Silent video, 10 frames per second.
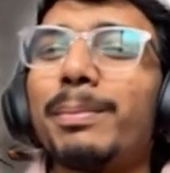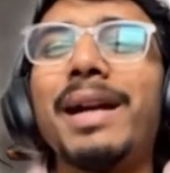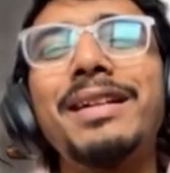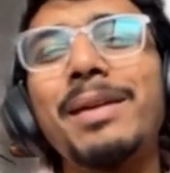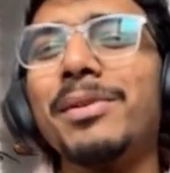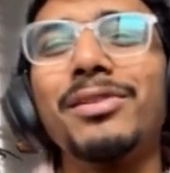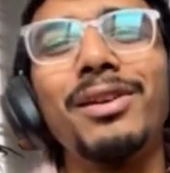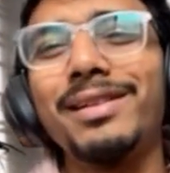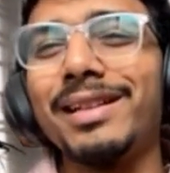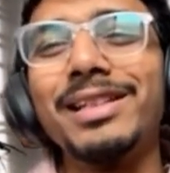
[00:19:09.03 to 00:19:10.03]
So part-time is
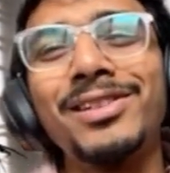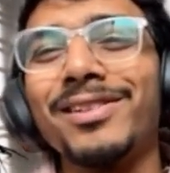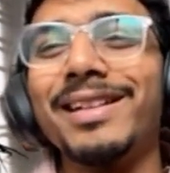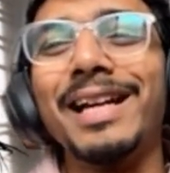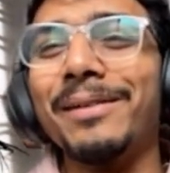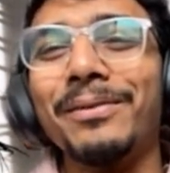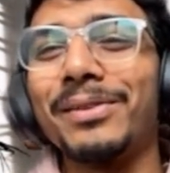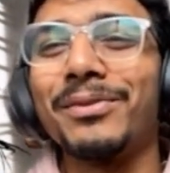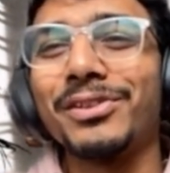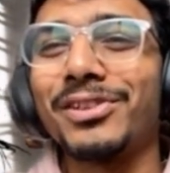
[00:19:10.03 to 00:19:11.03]
not an issue in Halifax for